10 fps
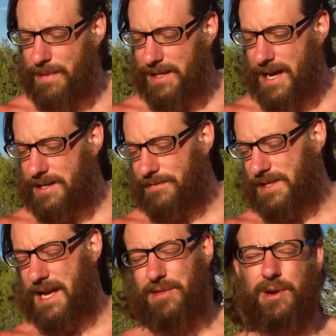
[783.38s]
up at the age of,
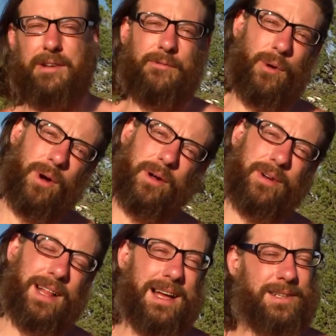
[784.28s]
say, 34 and
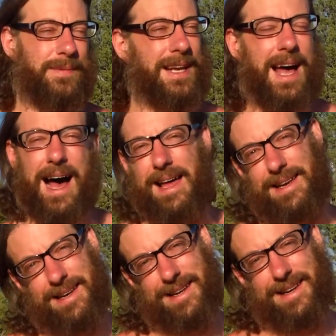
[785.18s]
realize, oh my God,